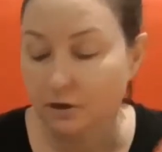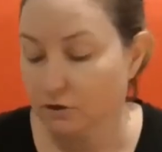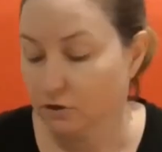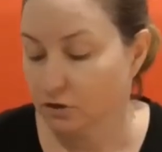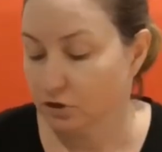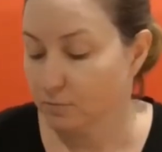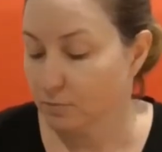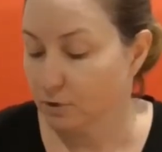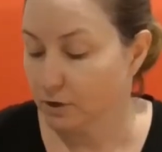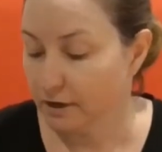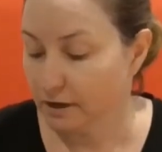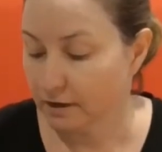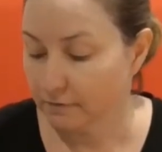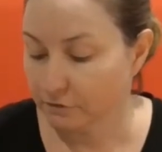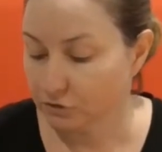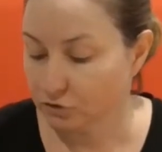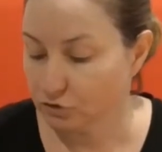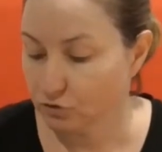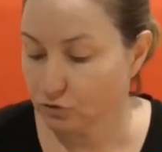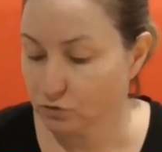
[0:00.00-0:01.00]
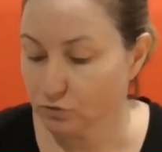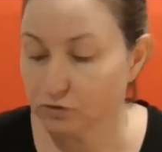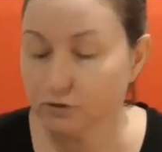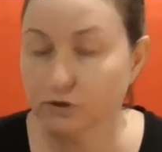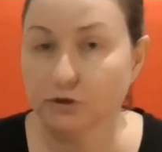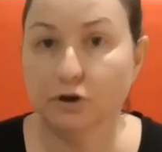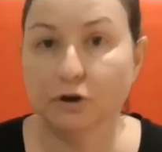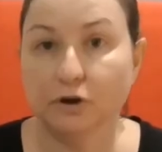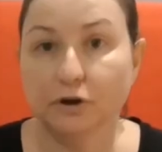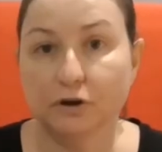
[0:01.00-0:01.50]
You might have a tool
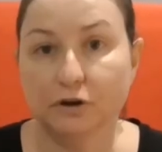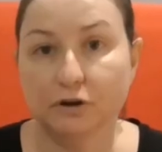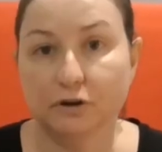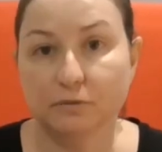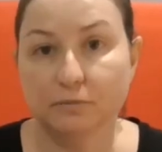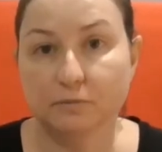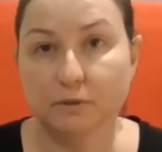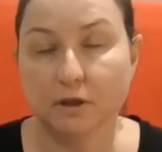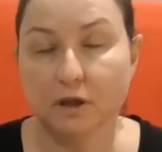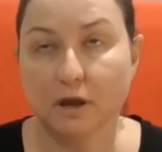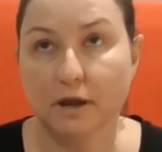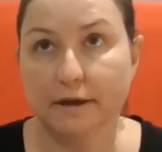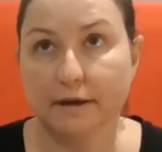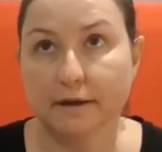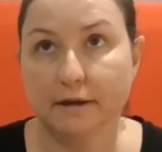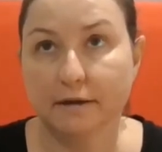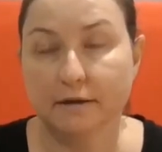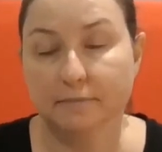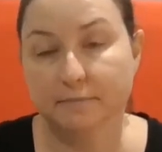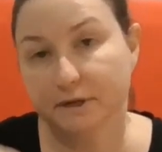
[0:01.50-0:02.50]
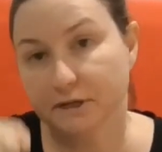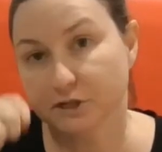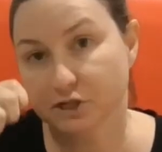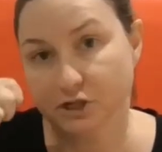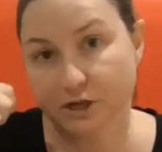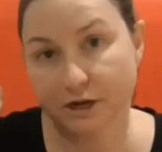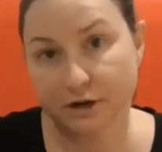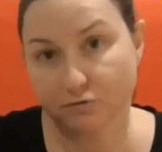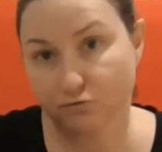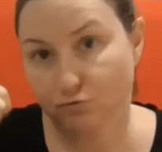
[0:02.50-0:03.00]
at home like a
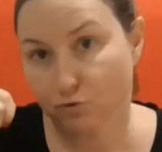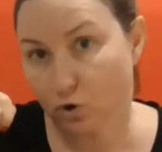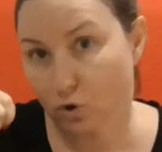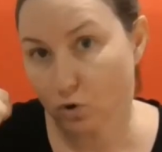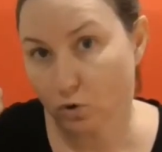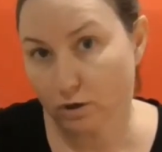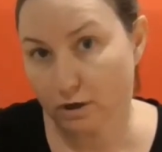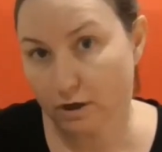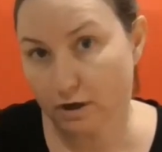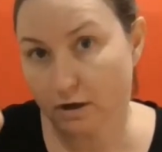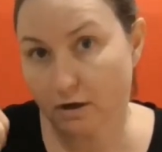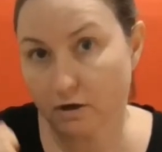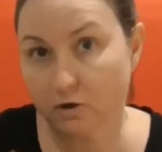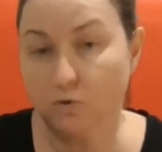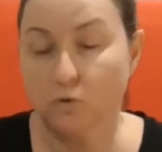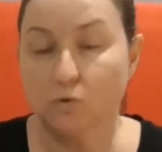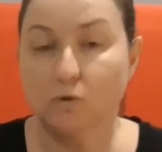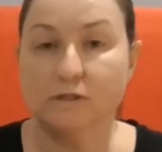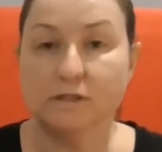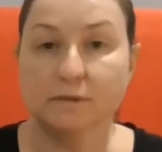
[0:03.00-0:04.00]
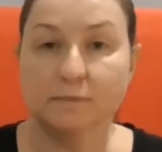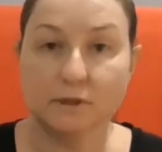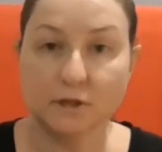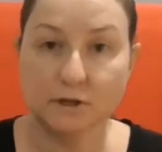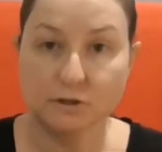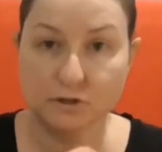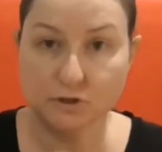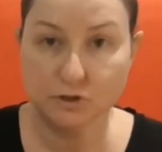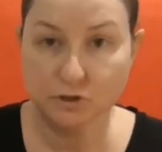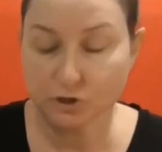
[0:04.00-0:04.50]
jade roller or some of
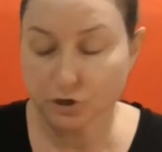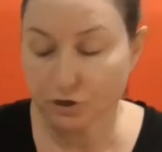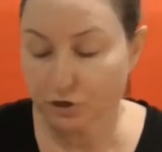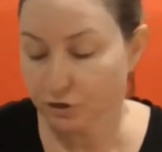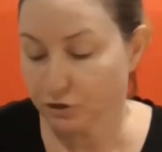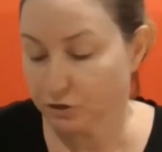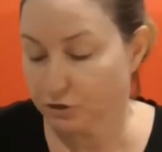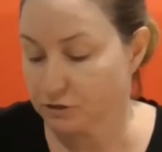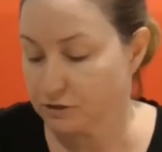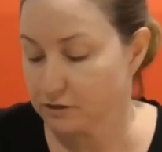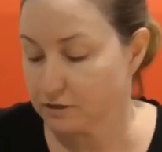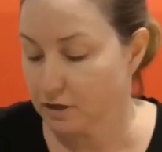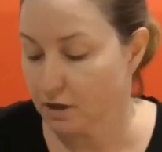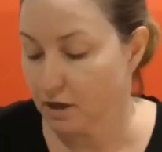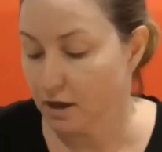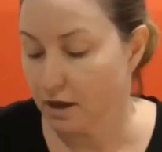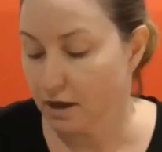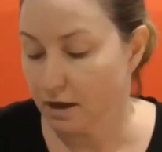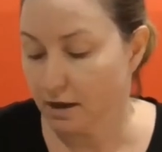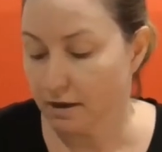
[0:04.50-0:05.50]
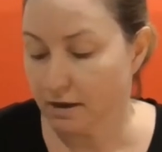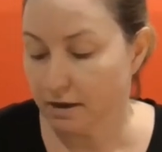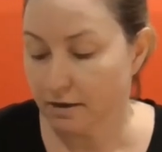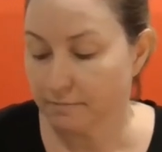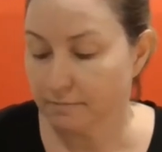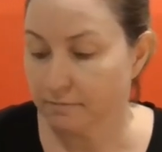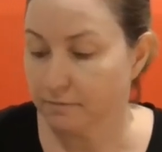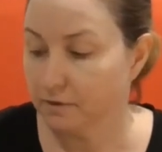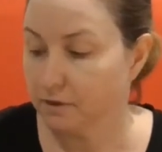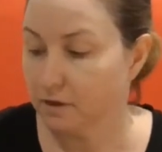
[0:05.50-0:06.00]
those stones.
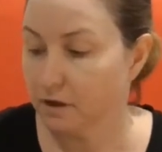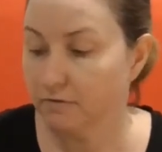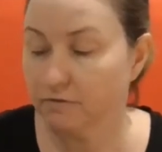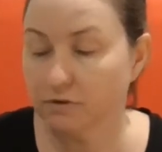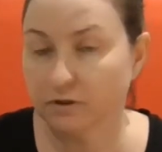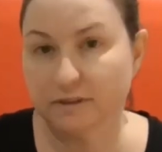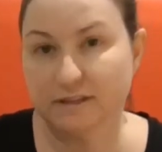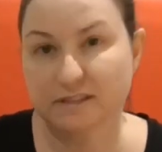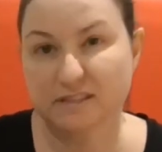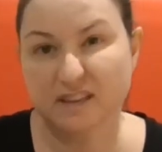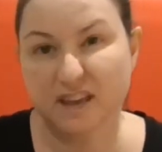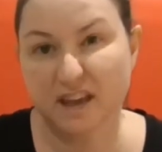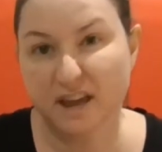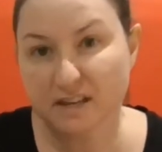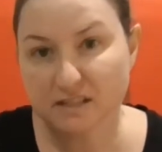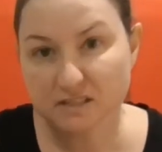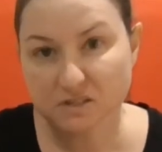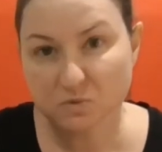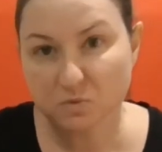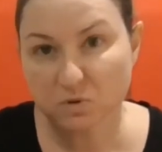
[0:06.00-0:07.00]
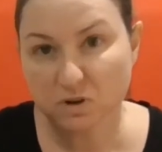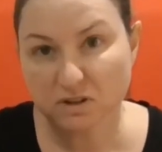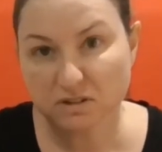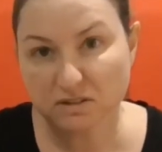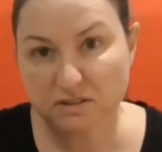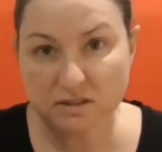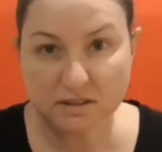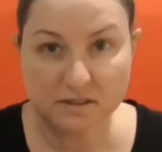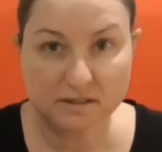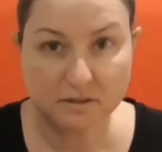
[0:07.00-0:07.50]
I've got these Kansa
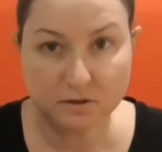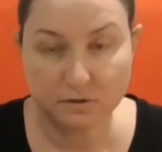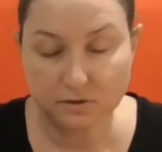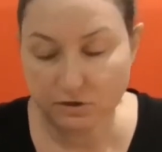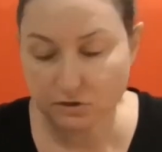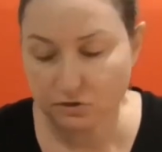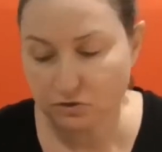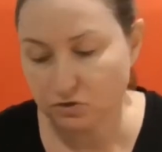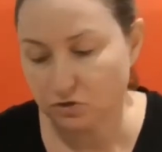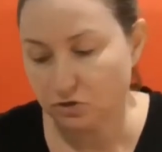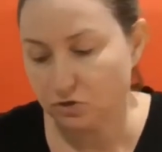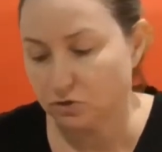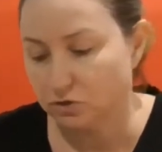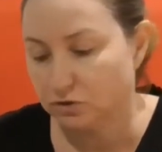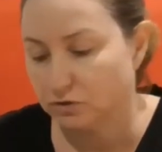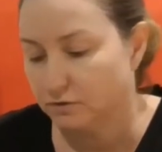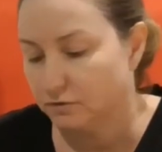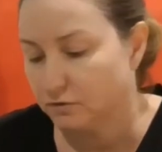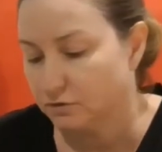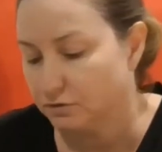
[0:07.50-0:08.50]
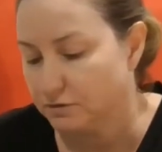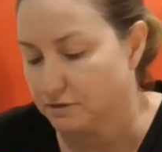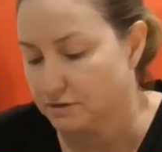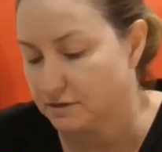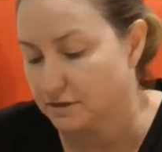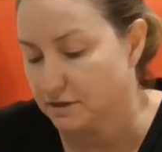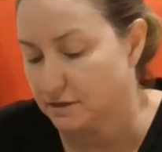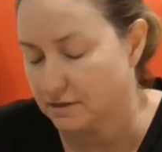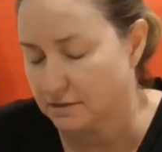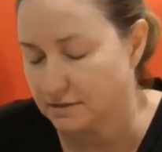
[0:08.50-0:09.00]
ones, I sell those too
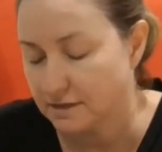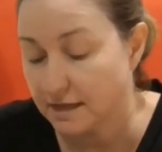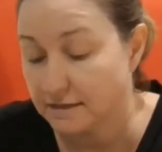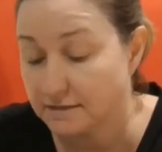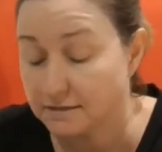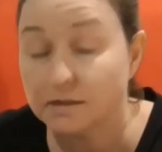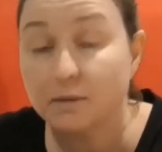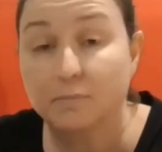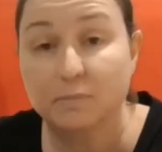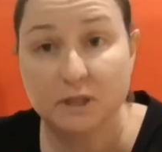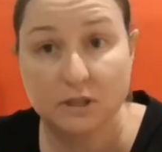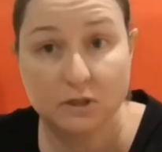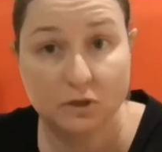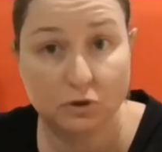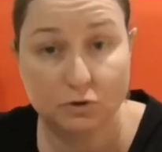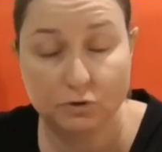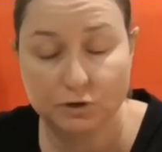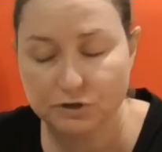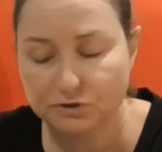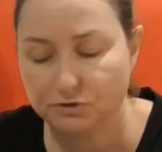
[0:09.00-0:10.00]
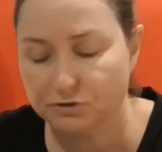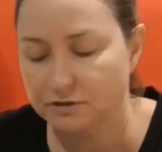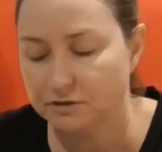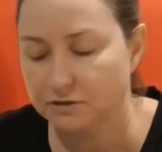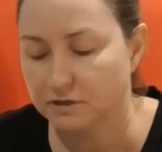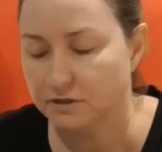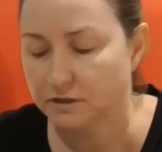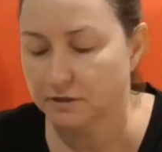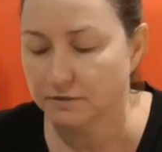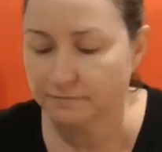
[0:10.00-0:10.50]
if that's something that you're
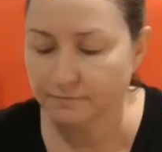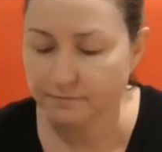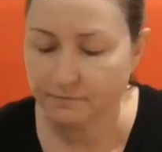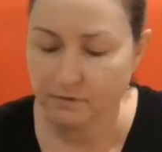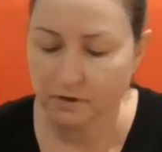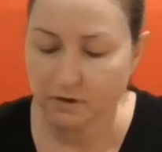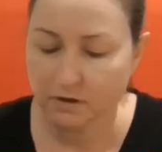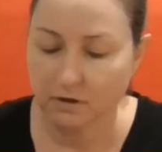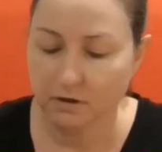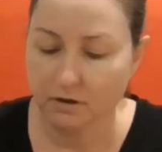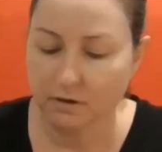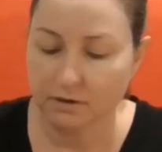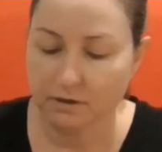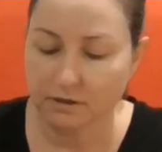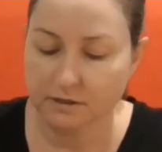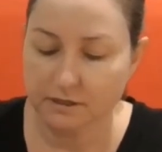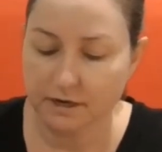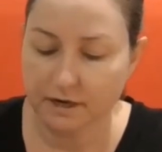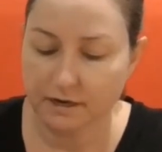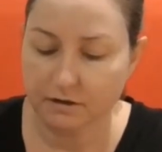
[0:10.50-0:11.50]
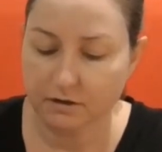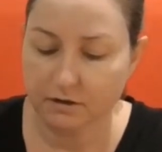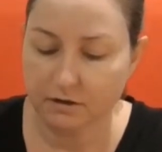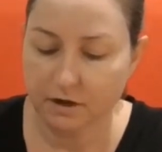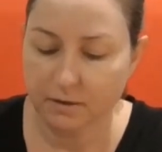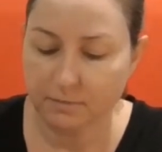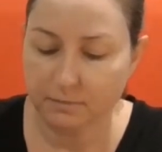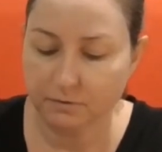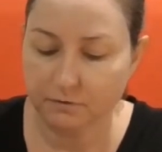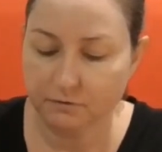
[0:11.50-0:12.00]
interested in. I'm going to take a
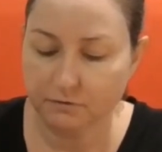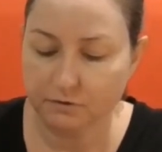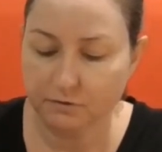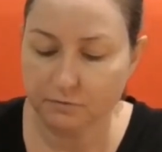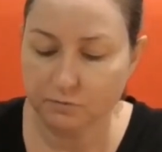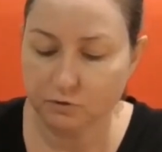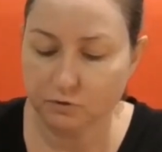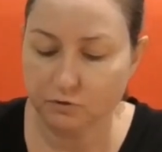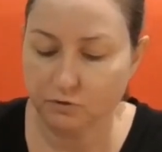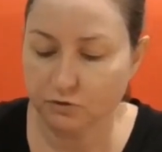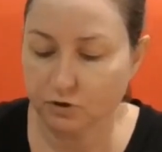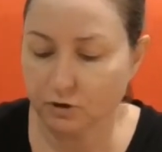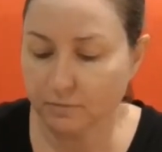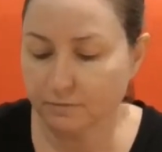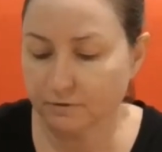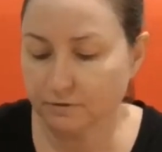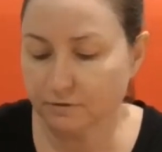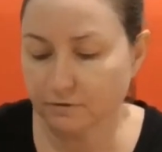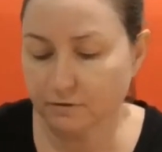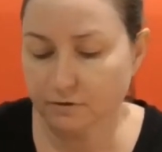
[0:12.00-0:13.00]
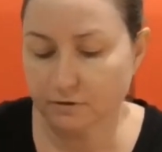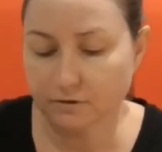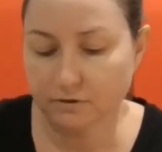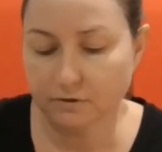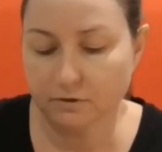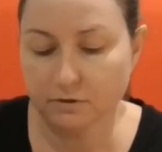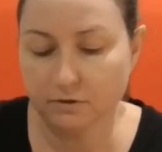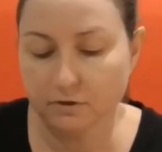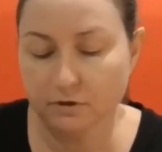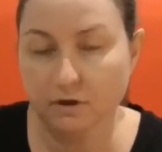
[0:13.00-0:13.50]
couple of small drops
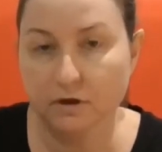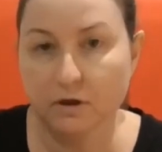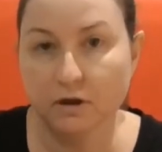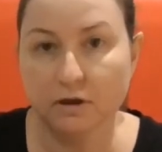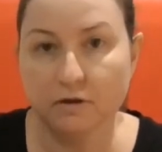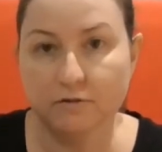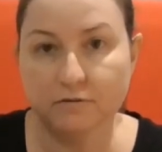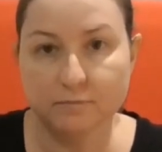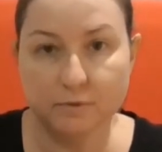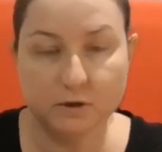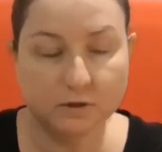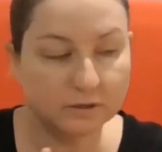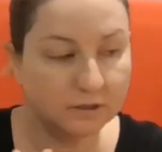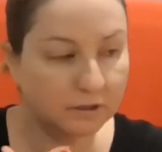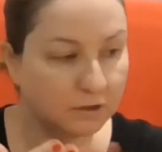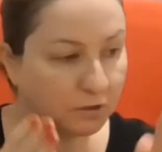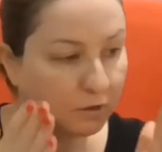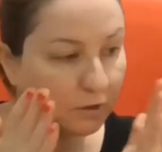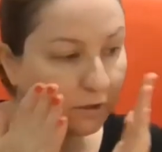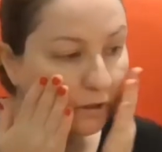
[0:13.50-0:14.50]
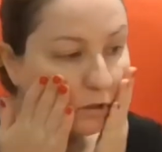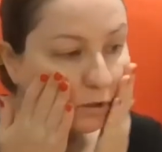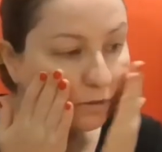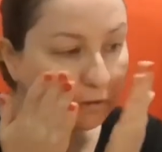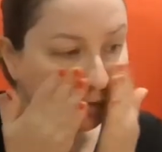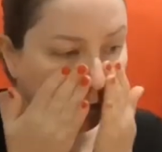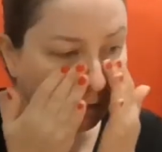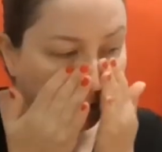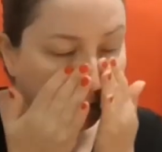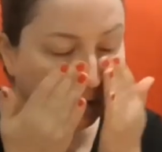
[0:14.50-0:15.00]
of
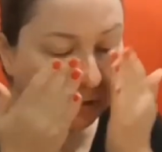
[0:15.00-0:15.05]
multi-oil,